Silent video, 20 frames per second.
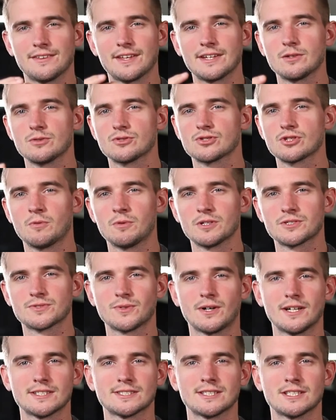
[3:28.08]
Thank you so
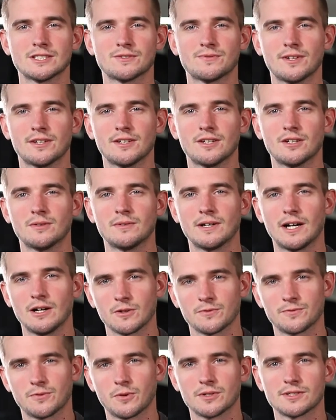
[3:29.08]
much for watching this video.
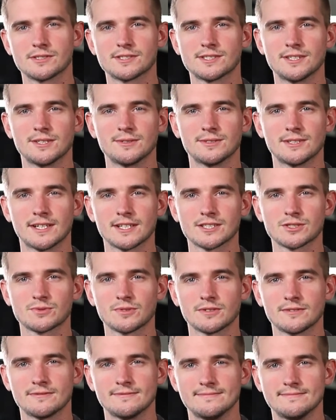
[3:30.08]
I look forward to seeing you in the
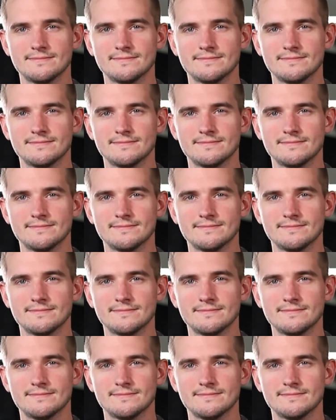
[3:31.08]
next one.